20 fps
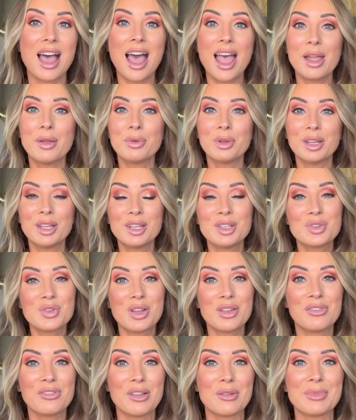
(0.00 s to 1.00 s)
I really
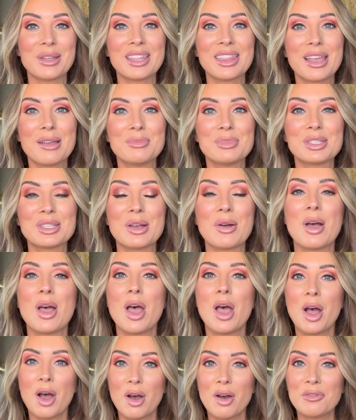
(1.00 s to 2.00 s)
enjoy filming them, so
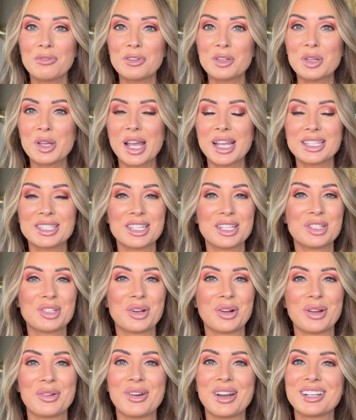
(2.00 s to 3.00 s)
hopefully you guys
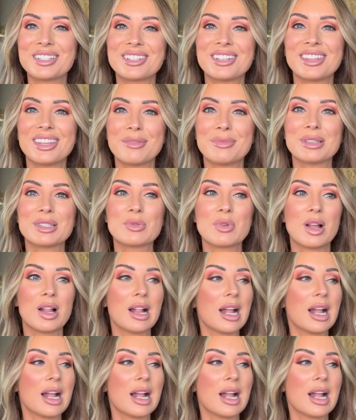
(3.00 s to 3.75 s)
enjoy watching them as well.